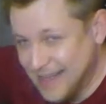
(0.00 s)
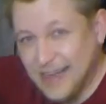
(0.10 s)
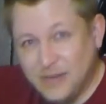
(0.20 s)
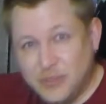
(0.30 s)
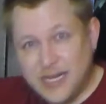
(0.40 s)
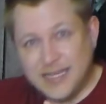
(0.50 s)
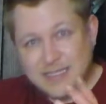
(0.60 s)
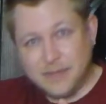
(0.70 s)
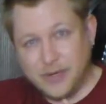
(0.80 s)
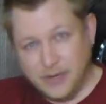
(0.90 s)
I wish I had
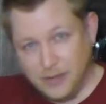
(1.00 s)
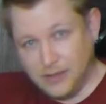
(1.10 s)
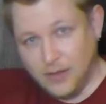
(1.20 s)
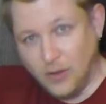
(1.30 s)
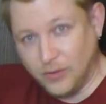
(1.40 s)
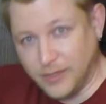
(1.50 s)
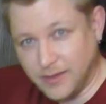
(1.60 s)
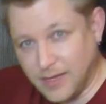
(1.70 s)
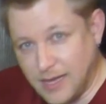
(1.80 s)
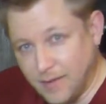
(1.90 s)
somebody holding
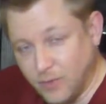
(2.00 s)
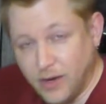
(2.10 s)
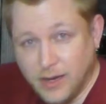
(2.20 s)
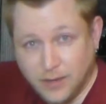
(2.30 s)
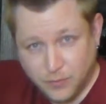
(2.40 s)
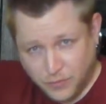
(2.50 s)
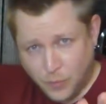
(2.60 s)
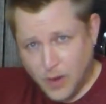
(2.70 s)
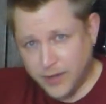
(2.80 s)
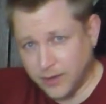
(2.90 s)
the camera and it was a
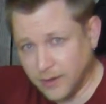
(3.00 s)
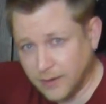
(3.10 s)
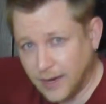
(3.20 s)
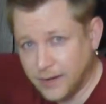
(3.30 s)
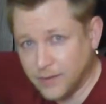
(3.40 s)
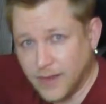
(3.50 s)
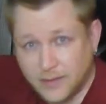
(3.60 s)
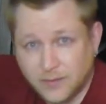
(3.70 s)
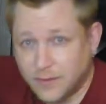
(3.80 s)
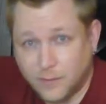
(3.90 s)
wider angle
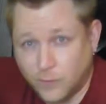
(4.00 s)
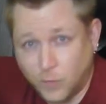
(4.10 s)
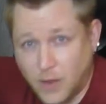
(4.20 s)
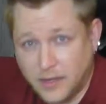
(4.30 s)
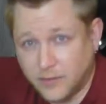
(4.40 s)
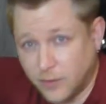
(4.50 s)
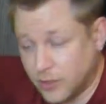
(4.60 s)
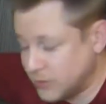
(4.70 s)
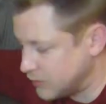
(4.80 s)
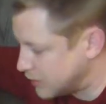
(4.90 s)
lens. This is as wide as it
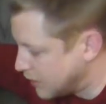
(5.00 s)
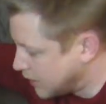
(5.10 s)
goes